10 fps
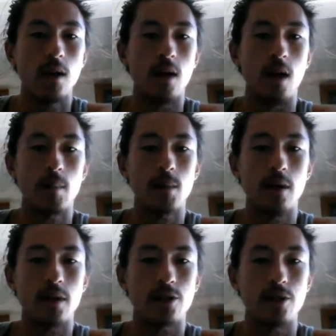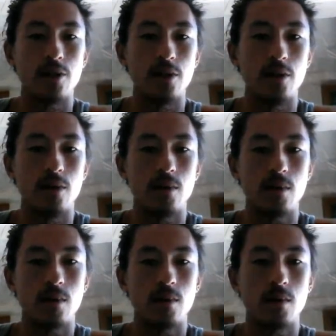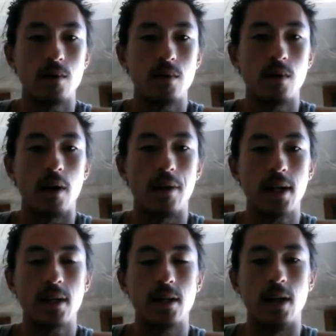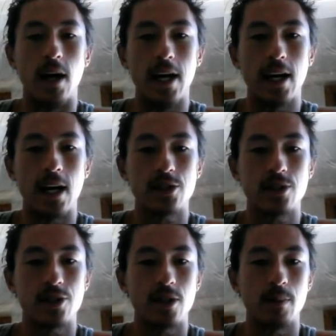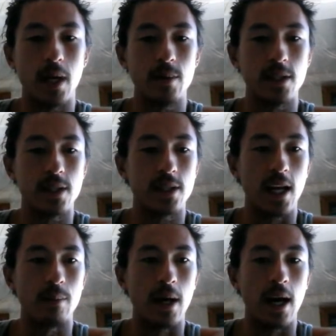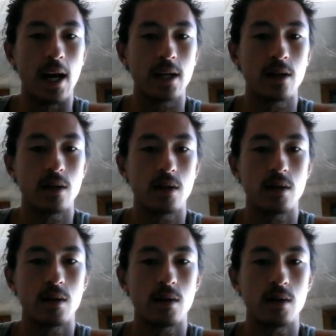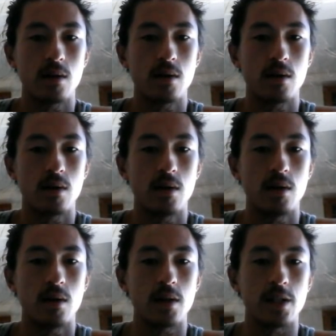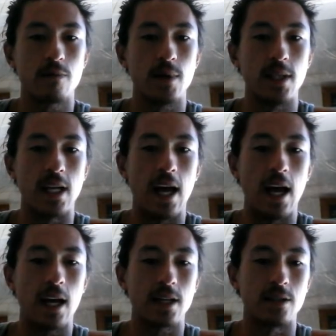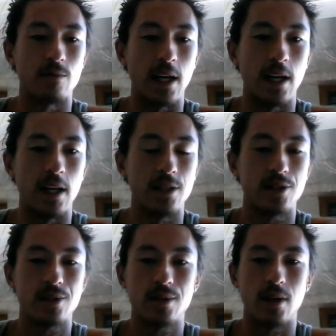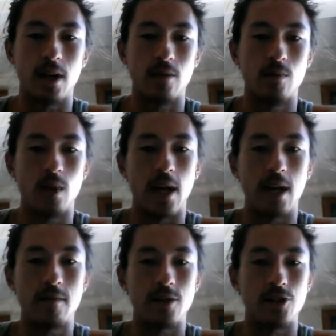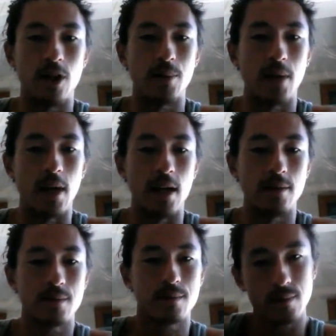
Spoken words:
I'm going to, I think the Knight actually should maybe stay back, because if we attack and rage, I don't want to have to chump that.